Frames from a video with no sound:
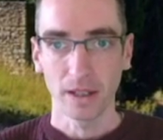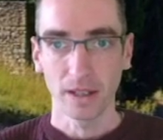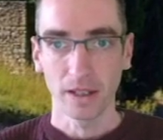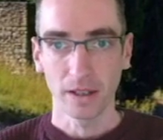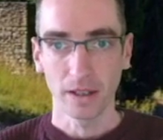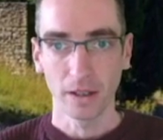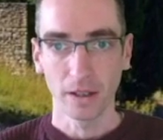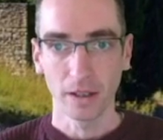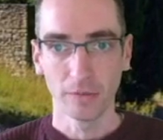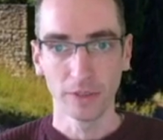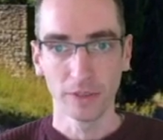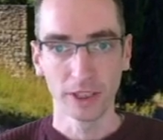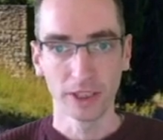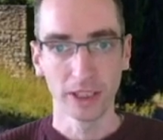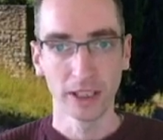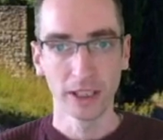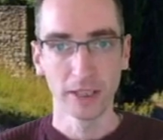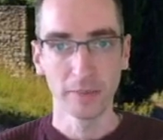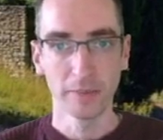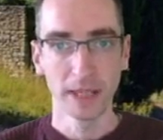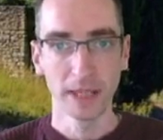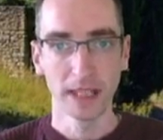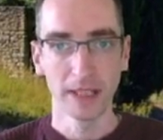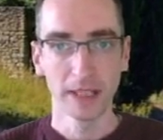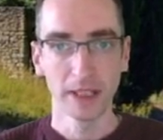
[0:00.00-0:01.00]
Obviously,
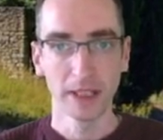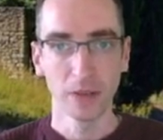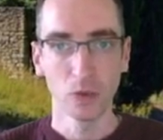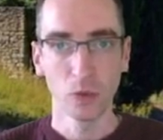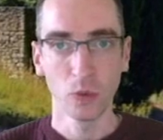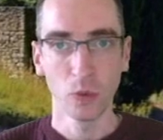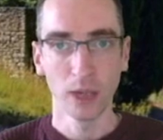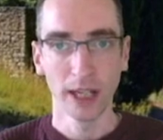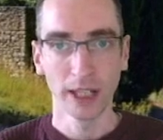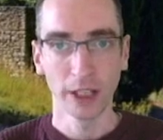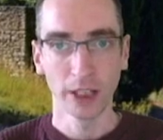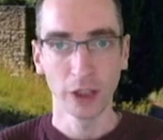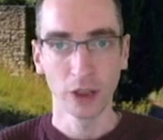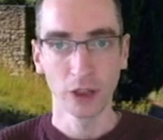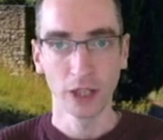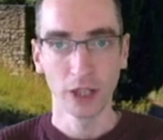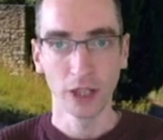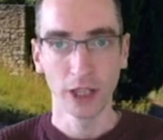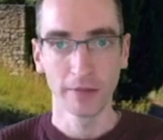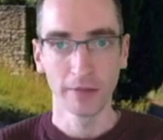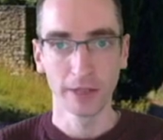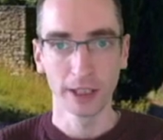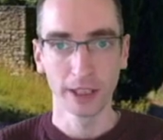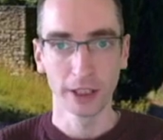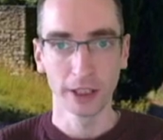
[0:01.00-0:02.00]
depending where your
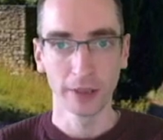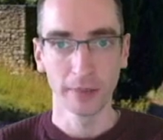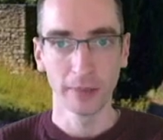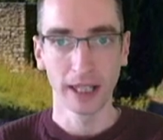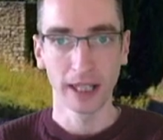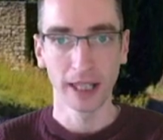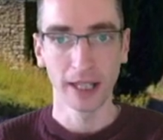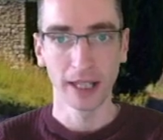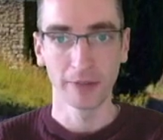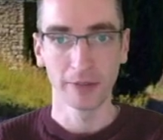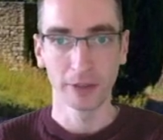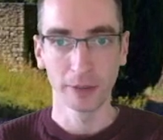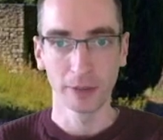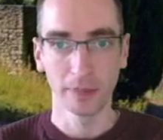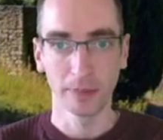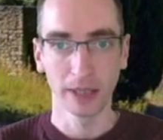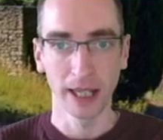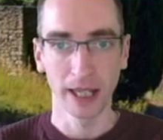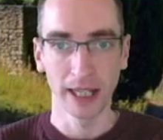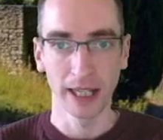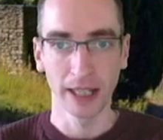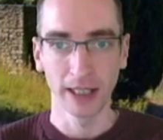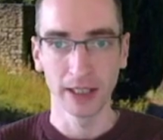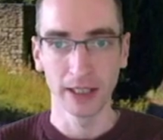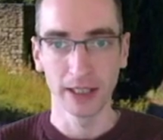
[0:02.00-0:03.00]
drive is, you may have to
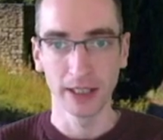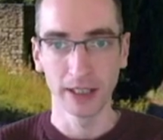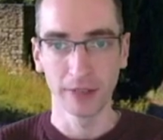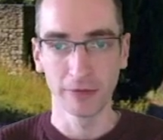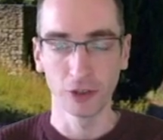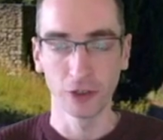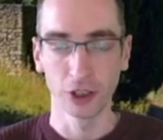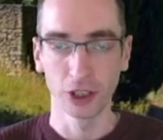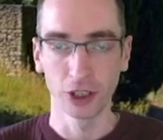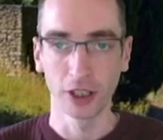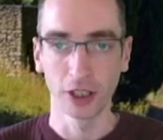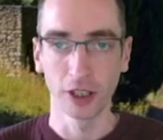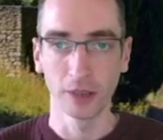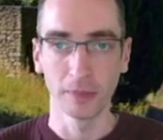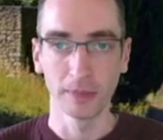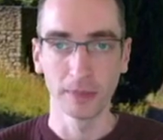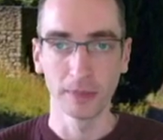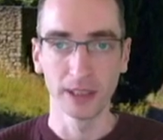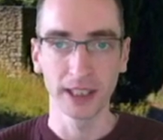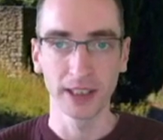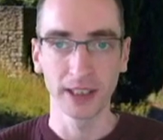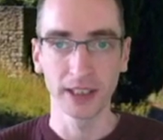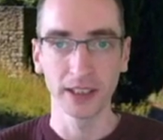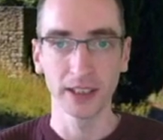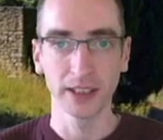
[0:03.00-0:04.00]
play different club
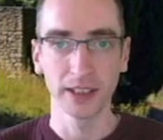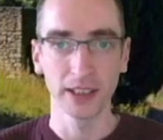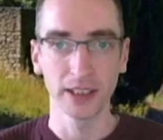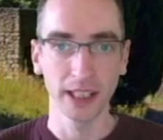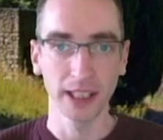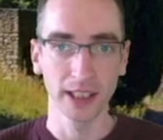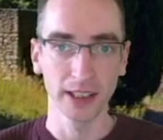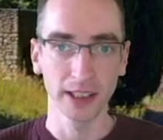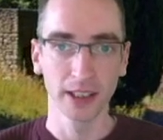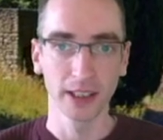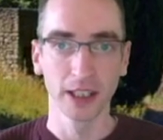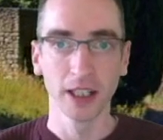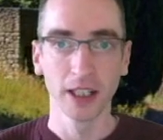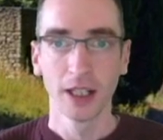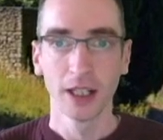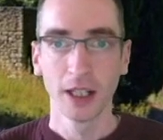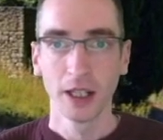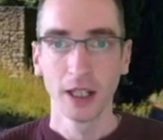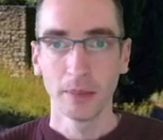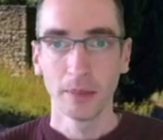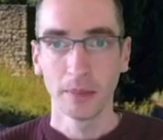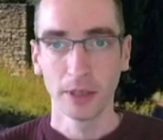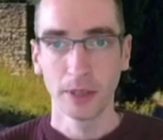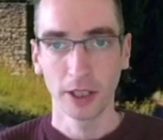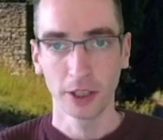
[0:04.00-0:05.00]
distances.
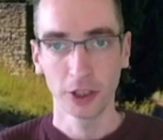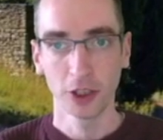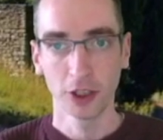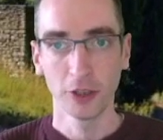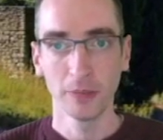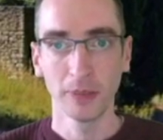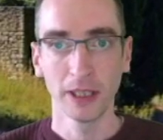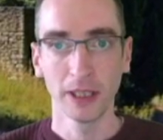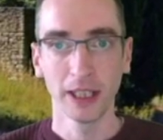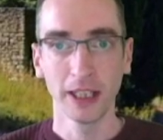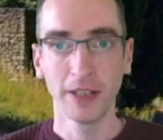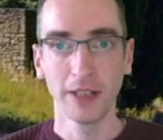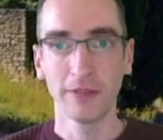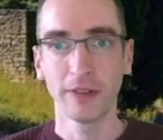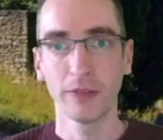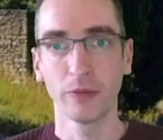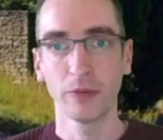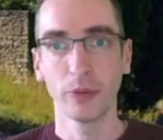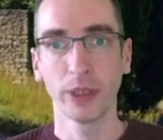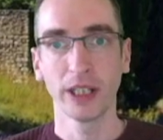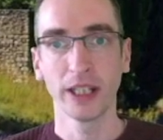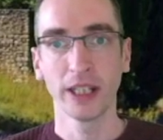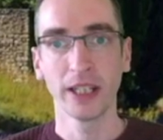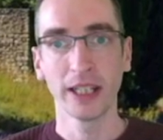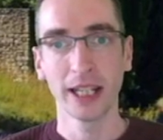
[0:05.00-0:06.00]
But I do believe if
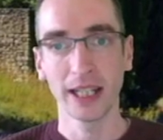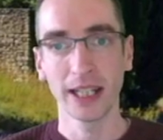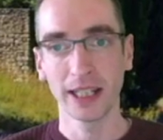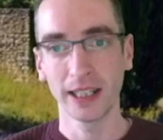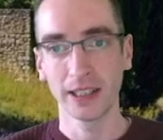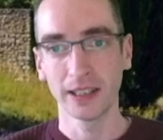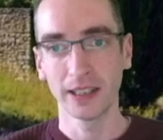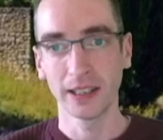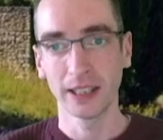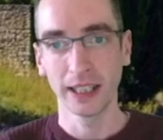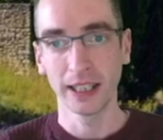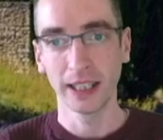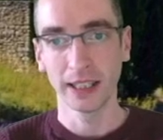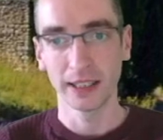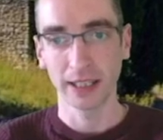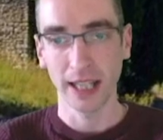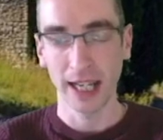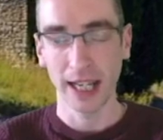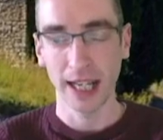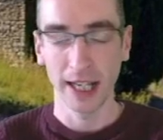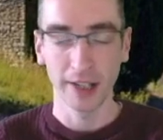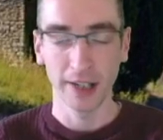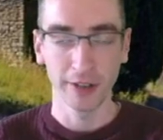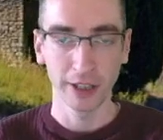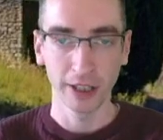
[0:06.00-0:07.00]
we can get into this
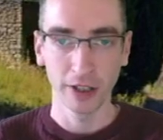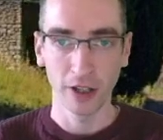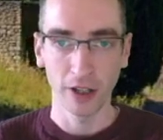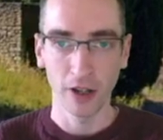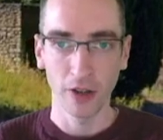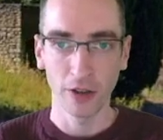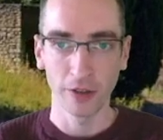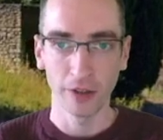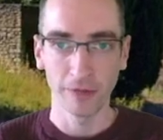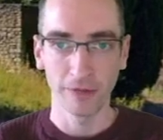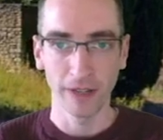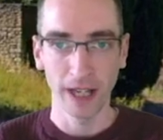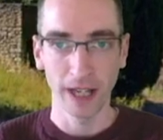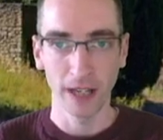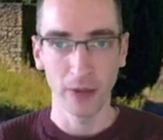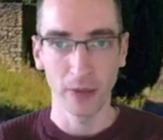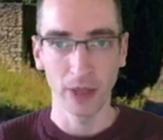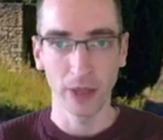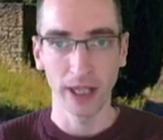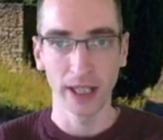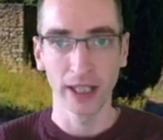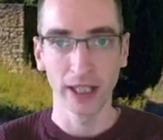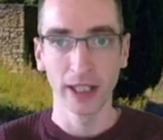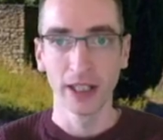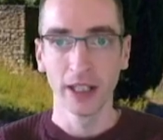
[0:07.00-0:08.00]
area on the
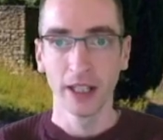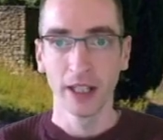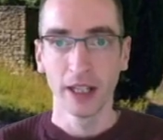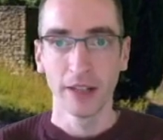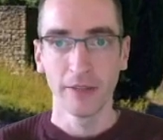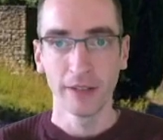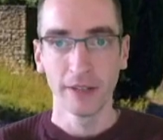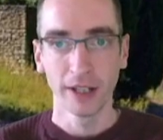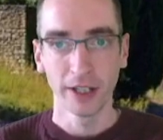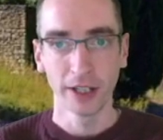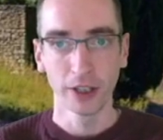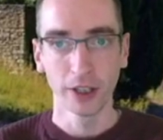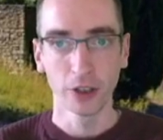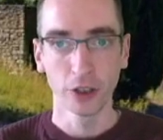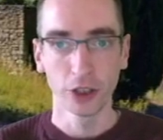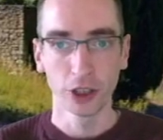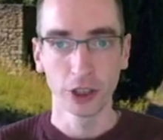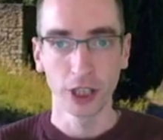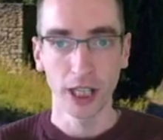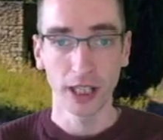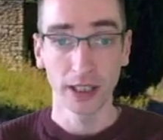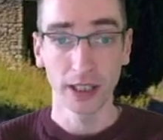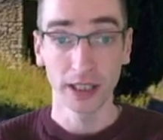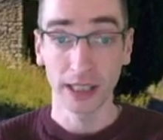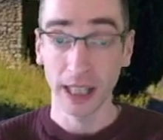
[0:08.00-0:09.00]
fairway, very good
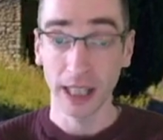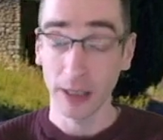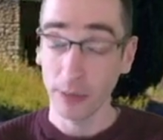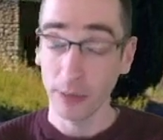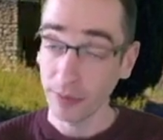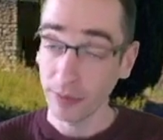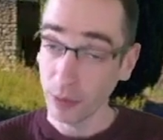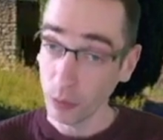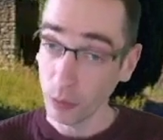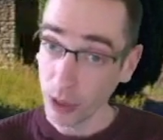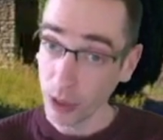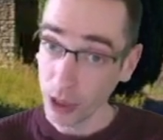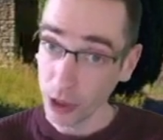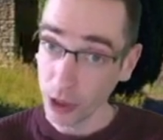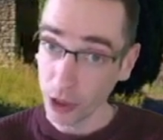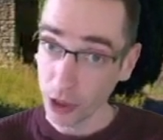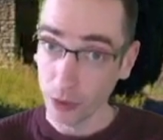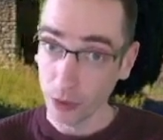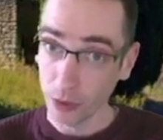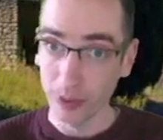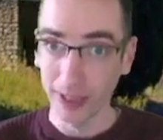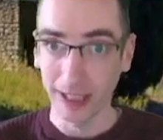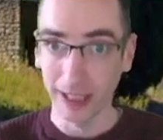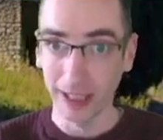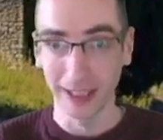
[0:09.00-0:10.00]
chance. However, we
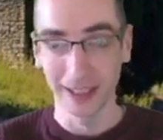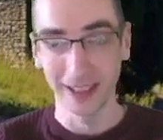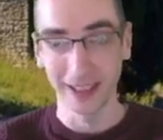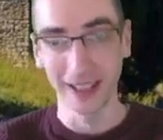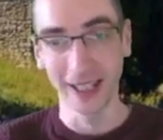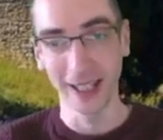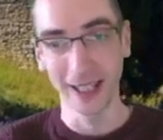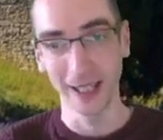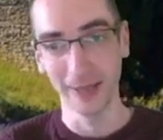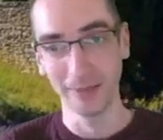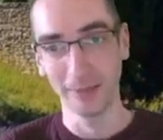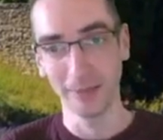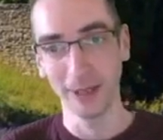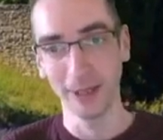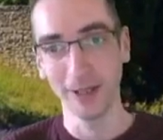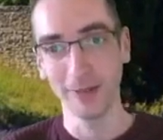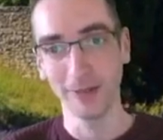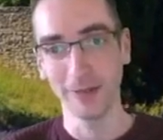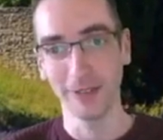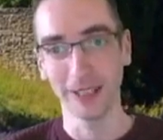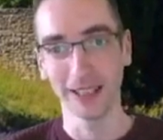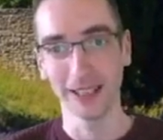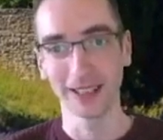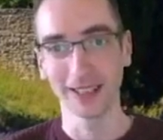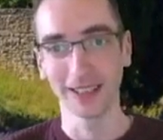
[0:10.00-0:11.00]
do need to hit
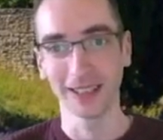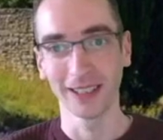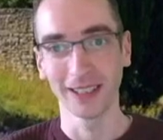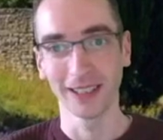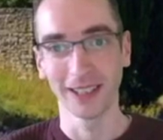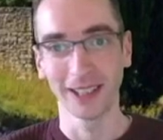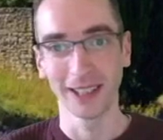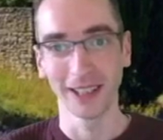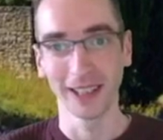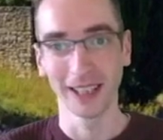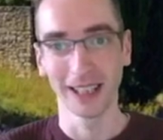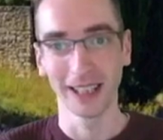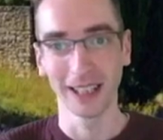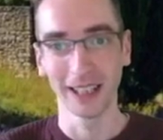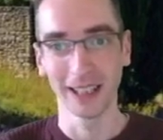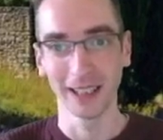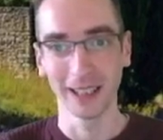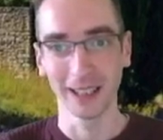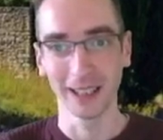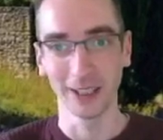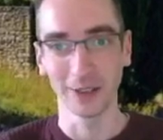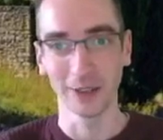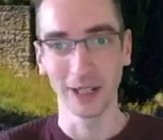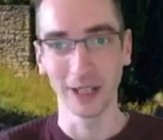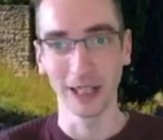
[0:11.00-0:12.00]
perfect, and I hit
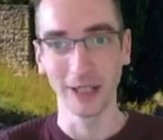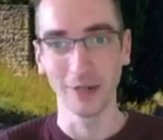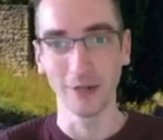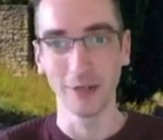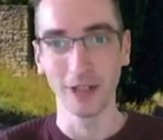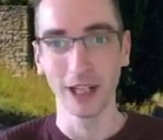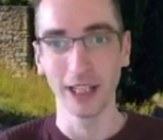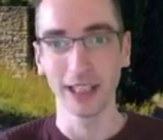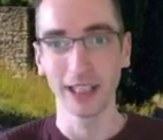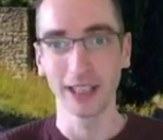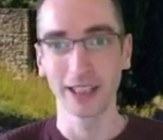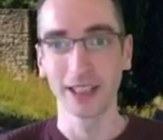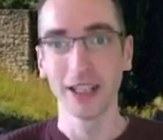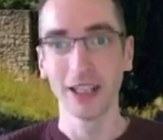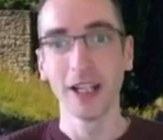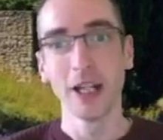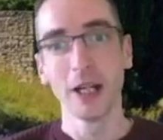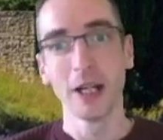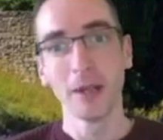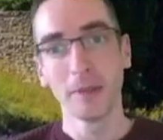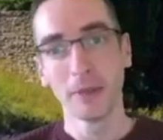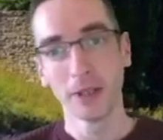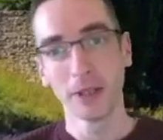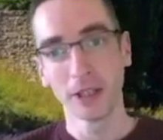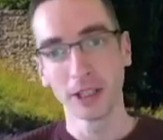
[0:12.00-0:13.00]
a great right,
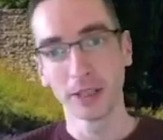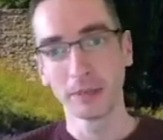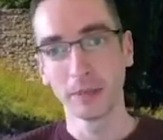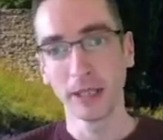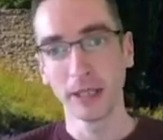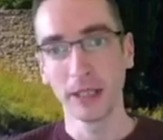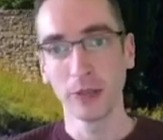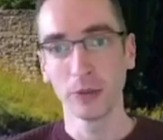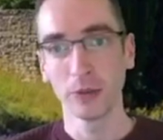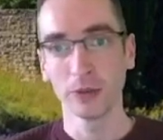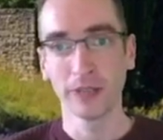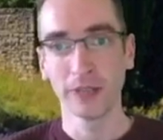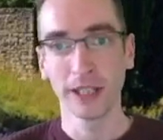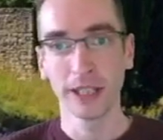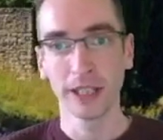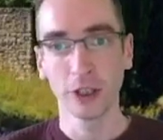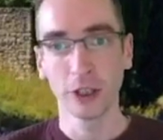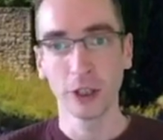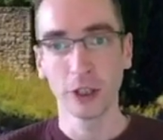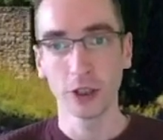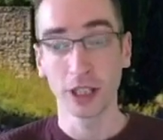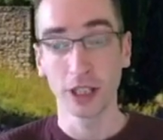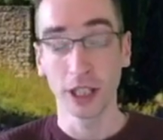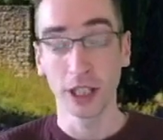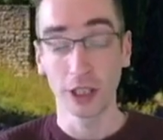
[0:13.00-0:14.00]
but the speed was very
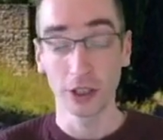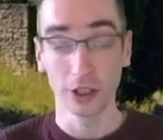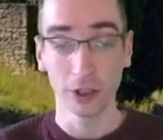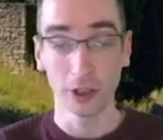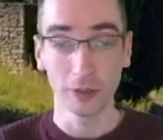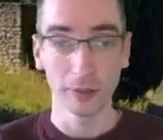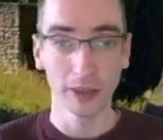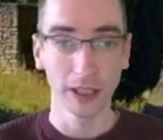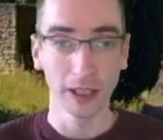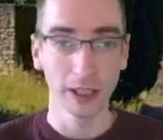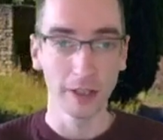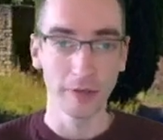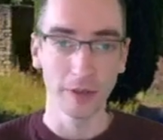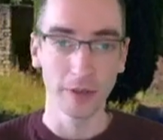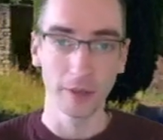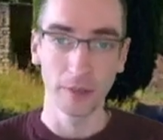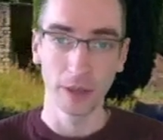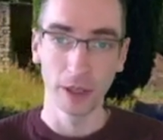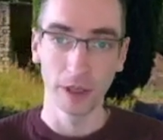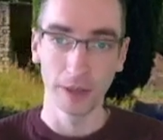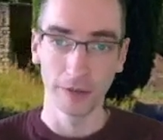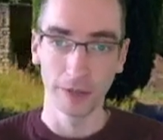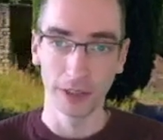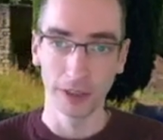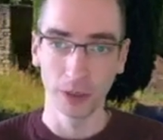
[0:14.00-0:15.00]
good. I do believe
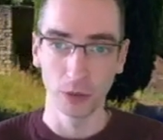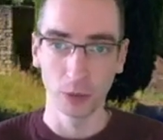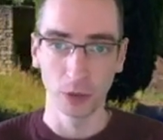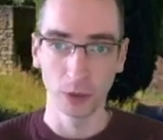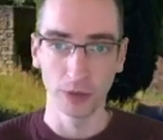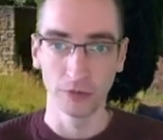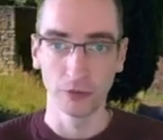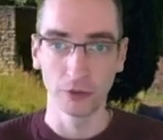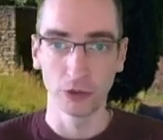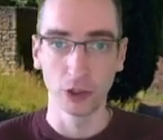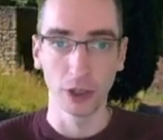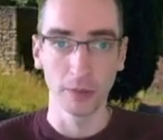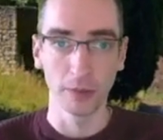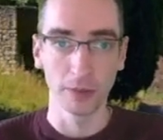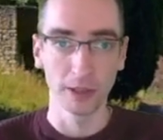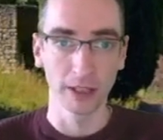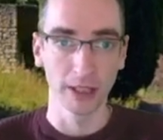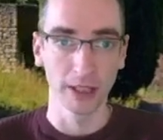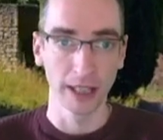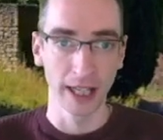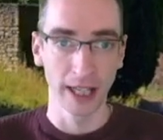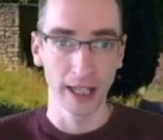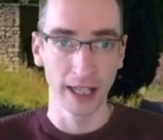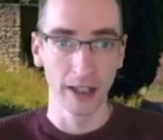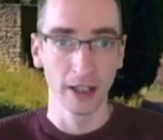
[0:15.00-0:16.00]
perfect would have dropped
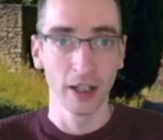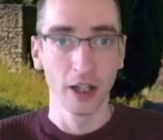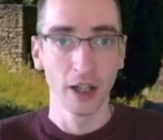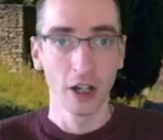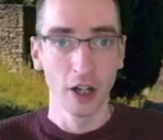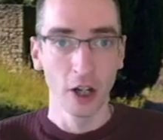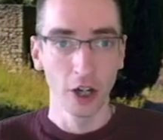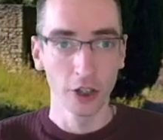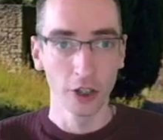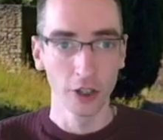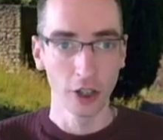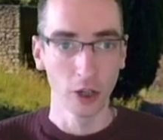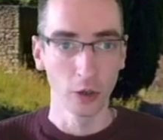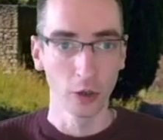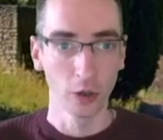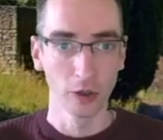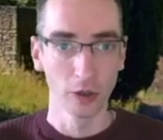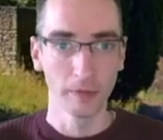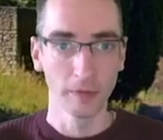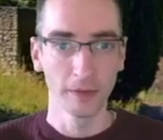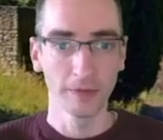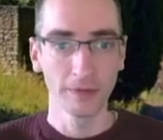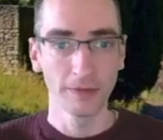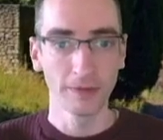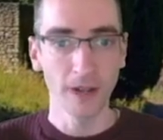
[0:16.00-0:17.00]
there on hole
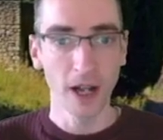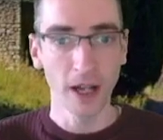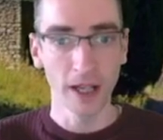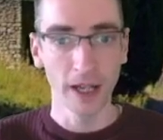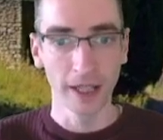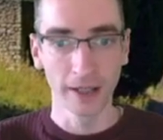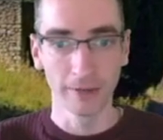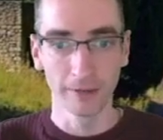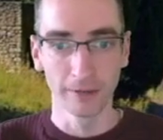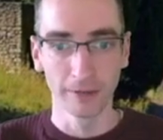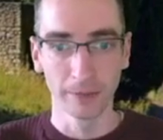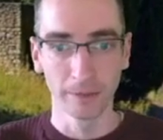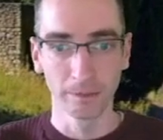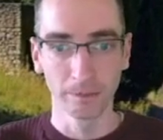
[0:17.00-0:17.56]
number 5.